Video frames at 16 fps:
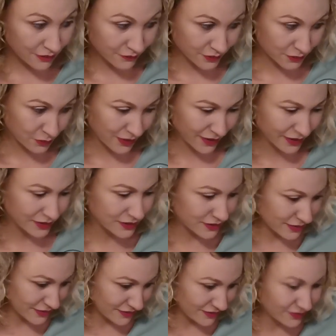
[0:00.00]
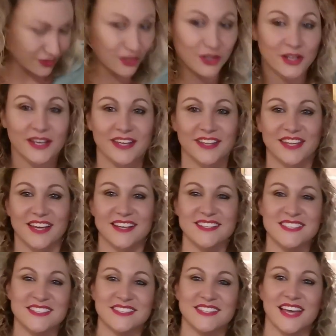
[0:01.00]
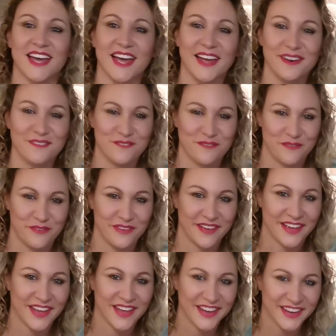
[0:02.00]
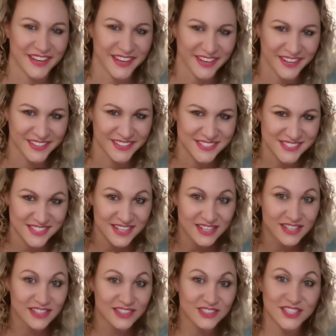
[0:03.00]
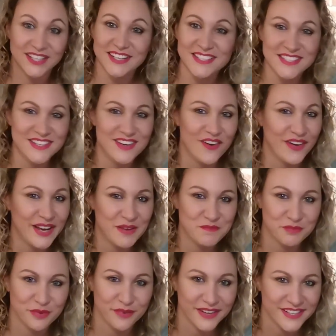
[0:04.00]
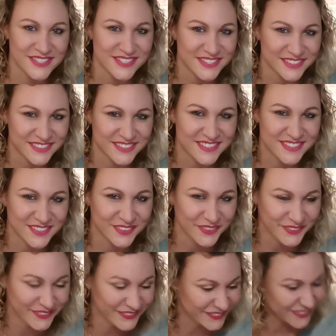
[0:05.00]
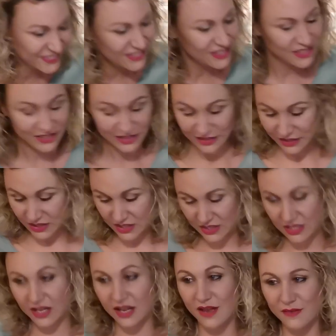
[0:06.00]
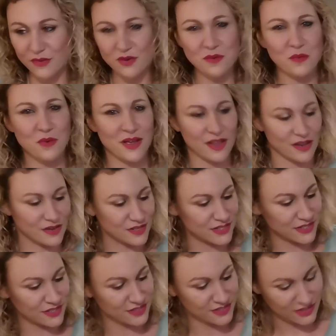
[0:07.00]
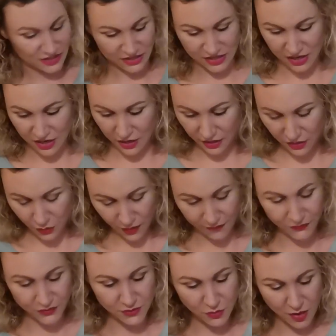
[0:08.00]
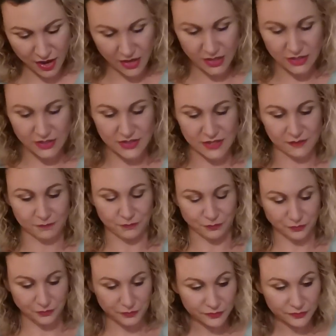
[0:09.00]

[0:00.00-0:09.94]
You have to wait. Look at that sad face. She's not impressed at all. She's like, I've got to wait. Yeah, you have to wait.